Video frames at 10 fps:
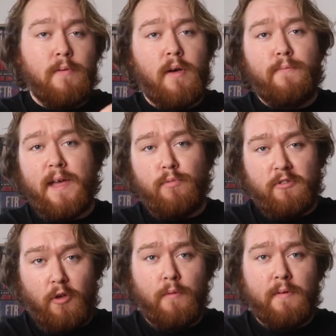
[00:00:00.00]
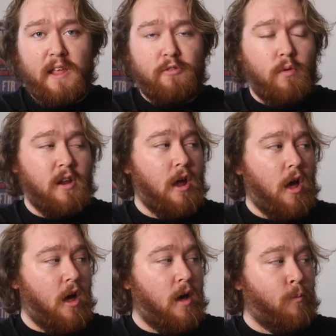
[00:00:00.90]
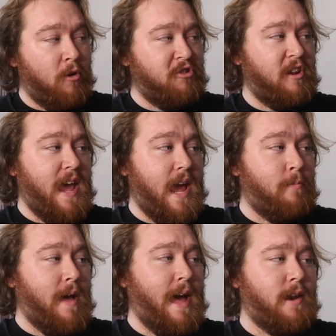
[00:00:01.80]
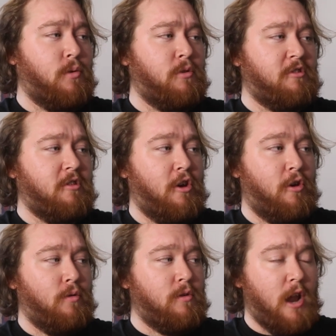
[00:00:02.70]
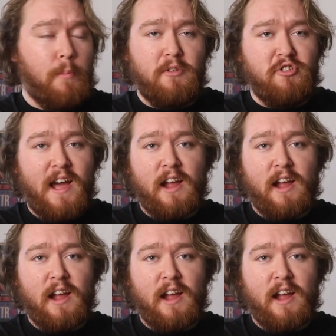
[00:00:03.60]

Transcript: I think my favorites off of this one are What's Your Name and also Lumberjack.